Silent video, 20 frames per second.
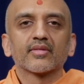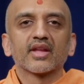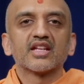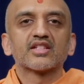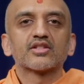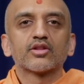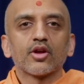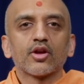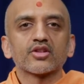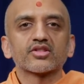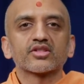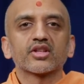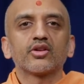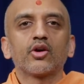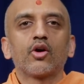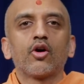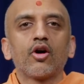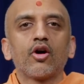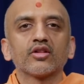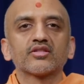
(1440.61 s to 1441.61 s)
He's lost
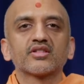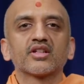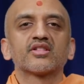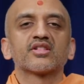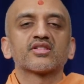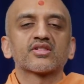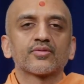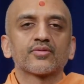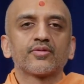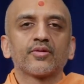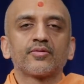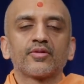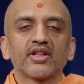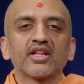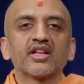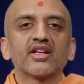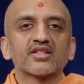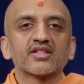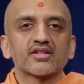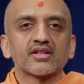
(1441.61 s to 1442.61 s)
it all to just
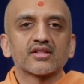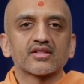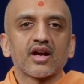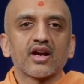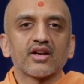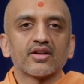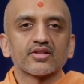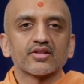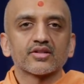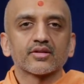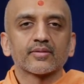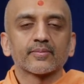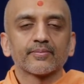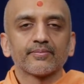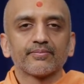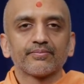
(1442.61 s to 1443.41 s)
fulfilling his desires.